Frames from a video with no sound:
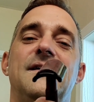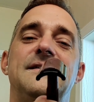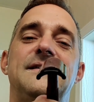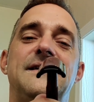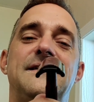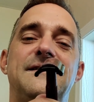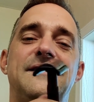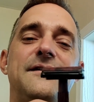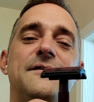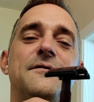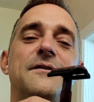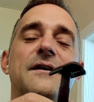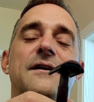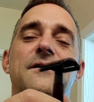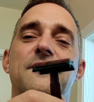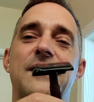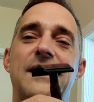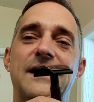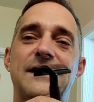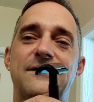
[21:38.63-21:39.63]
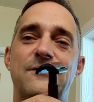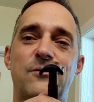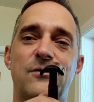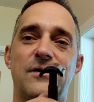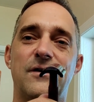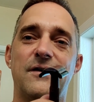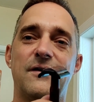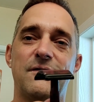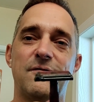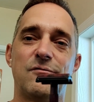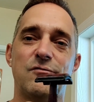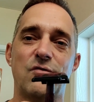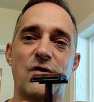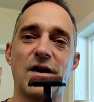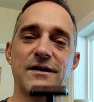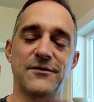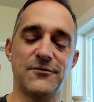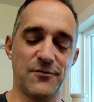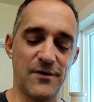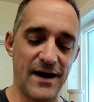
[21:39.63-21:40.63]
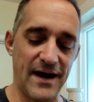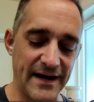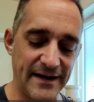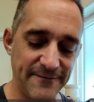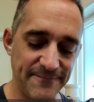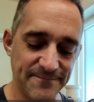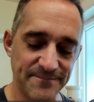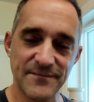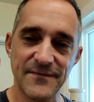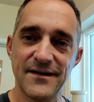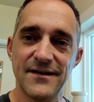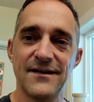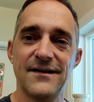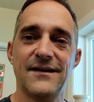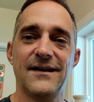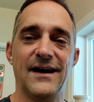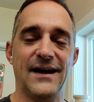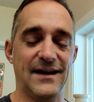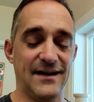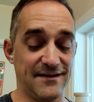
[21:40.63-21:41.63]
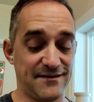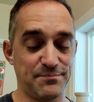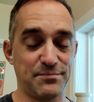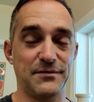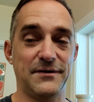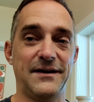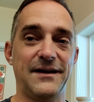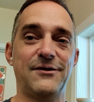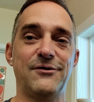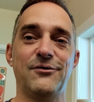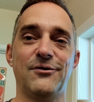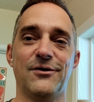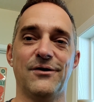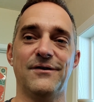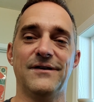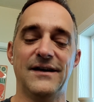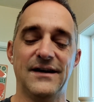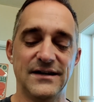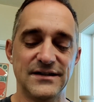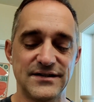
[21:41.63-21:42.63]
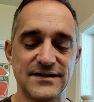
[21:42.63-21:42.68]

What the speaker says: deteriorate or rot away, and it's pretty cool.